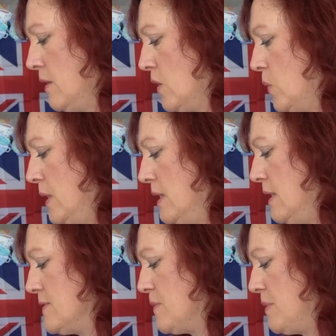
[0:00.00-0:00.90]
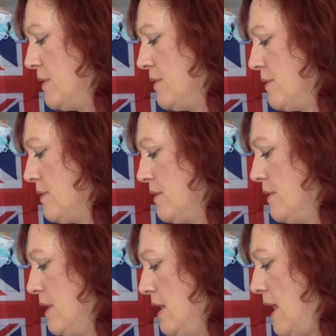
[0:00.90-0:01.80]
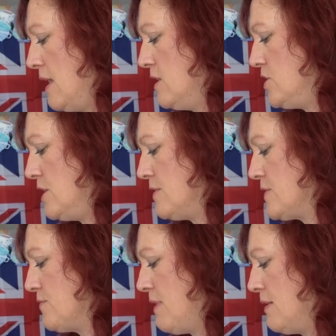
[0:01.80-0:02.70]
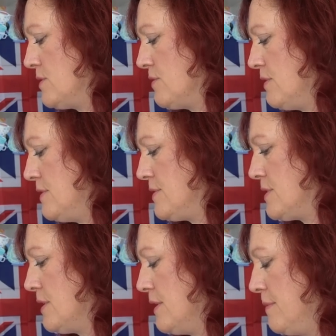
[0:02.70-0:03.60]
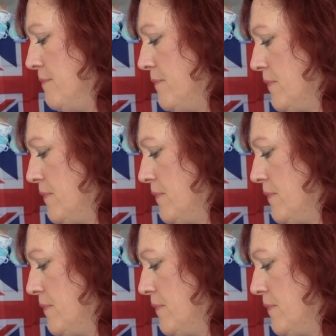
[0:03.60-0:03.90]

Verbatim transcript: Queen Elizabeth, an energy that's around her at this time.